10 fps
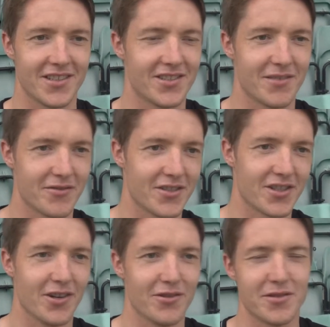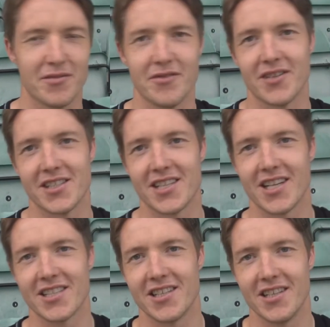some of his goals have been
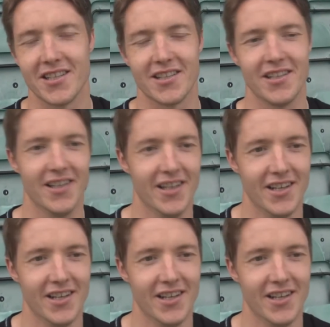fantastic, and